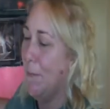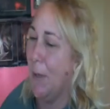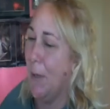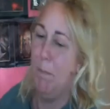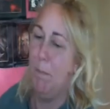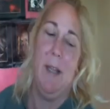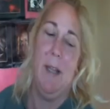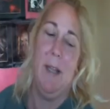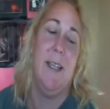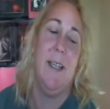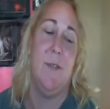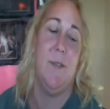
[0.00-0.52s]
big
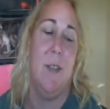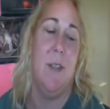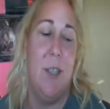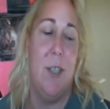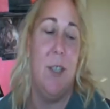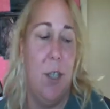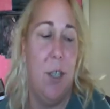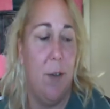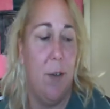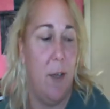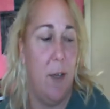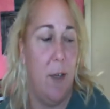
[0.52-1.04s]
plans for this
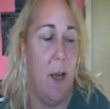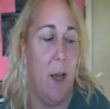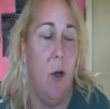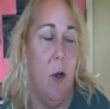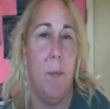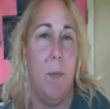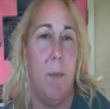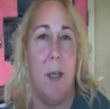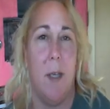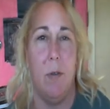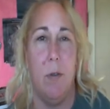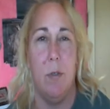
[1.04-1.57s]
year, and I
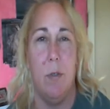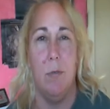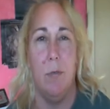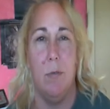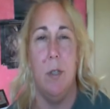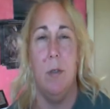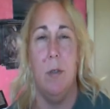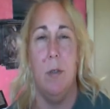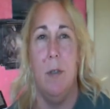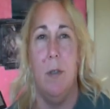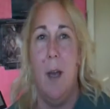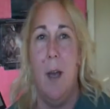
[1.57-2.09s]
hope that you do
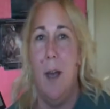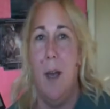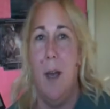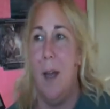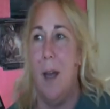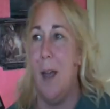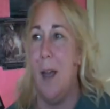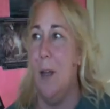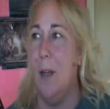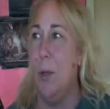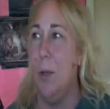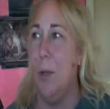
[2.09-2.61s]
too.
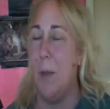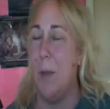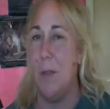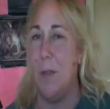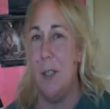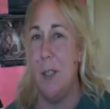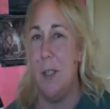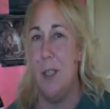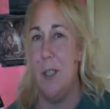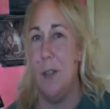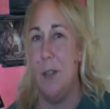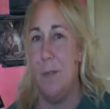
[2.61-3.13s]
I hope that
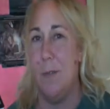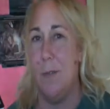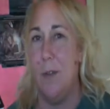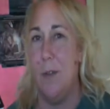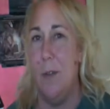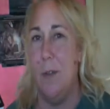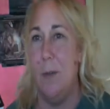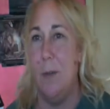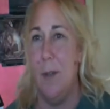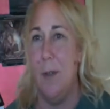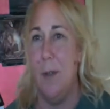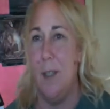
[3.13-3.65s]
this year for
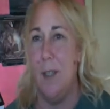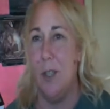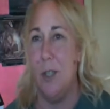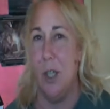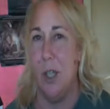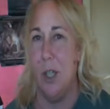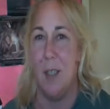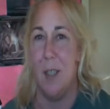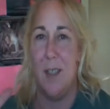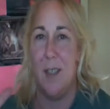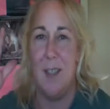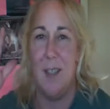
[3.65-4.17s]
you is
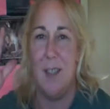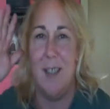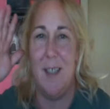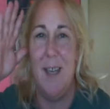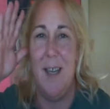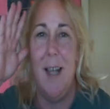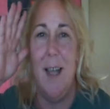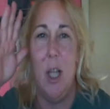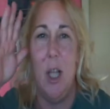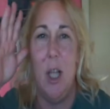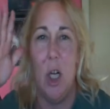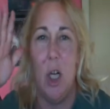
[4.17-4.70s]
just
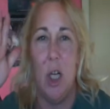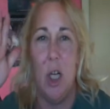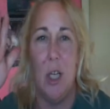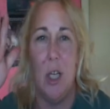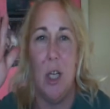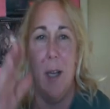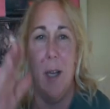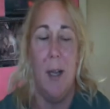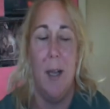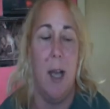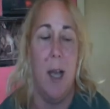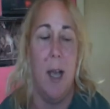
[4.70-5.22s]

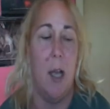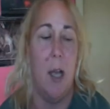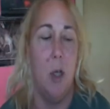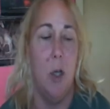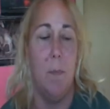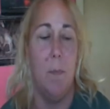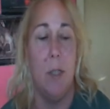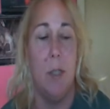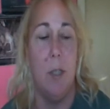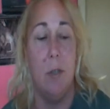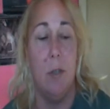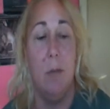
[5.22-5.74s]
stellar. I
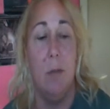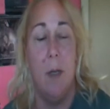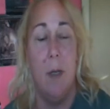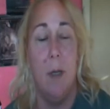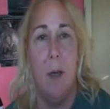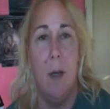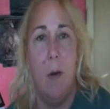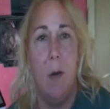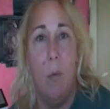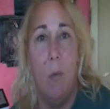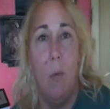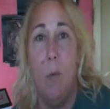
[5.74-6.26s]
hope you do
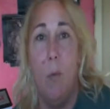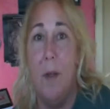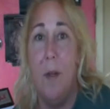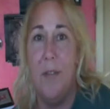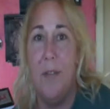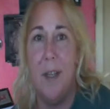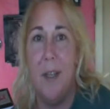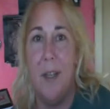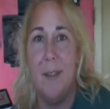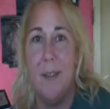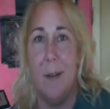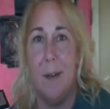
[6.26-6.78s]
one
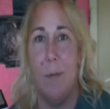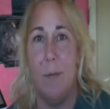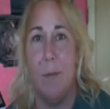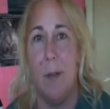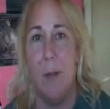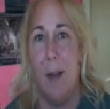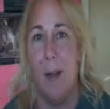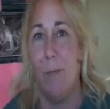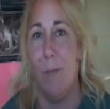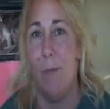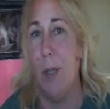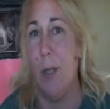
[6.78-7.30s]
thing
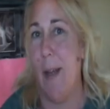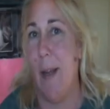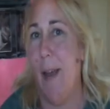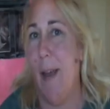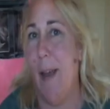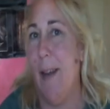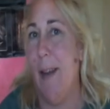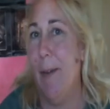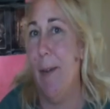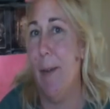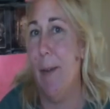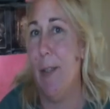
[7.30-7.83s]
different every
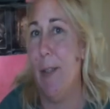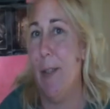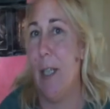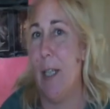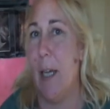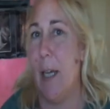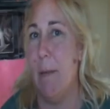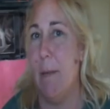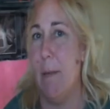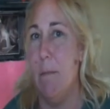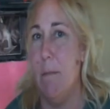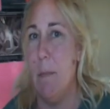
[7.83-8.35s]
day to
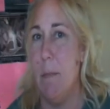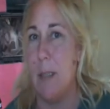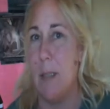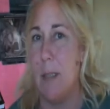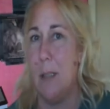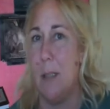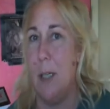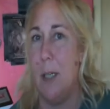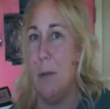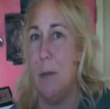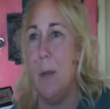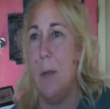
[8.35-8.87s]
kind of mix
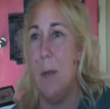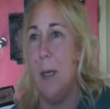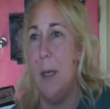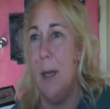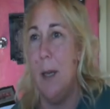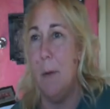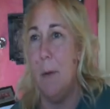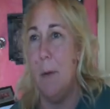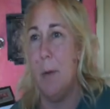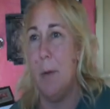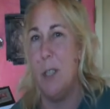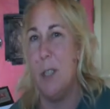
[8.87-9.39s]
it up,
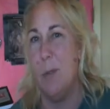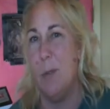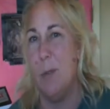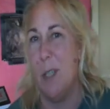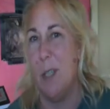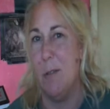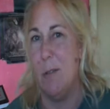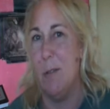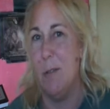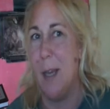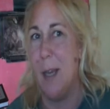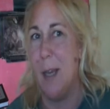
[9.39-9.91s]
because when
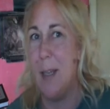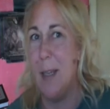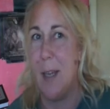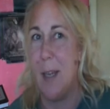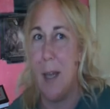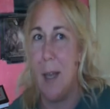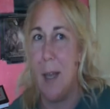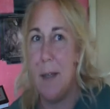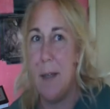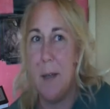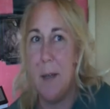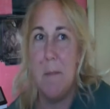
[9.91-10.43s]
you do that, you
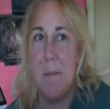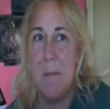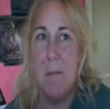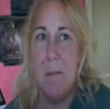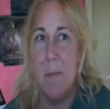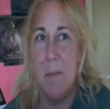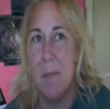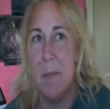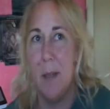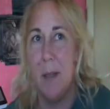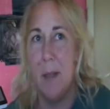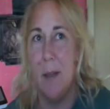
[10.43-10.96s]
kind of
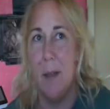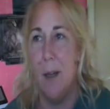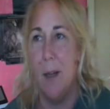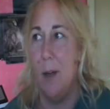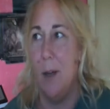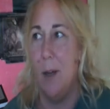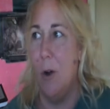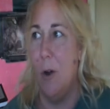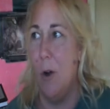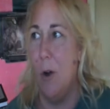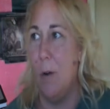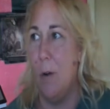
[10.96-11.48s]

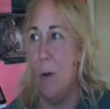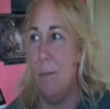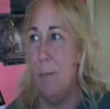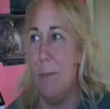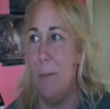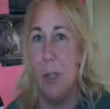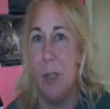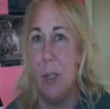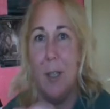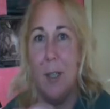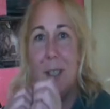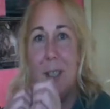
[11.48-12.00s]

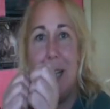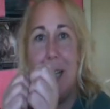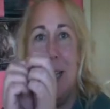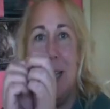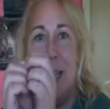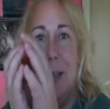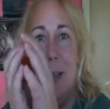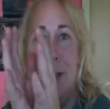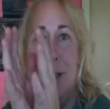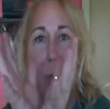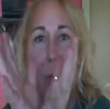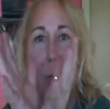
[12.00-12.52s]
it's like a
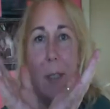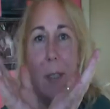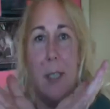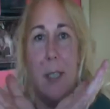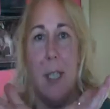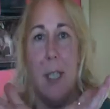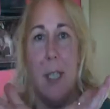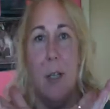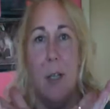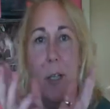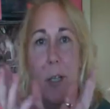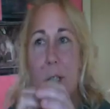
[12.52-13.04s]
lotus,
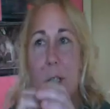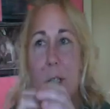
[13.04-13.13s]
you know, you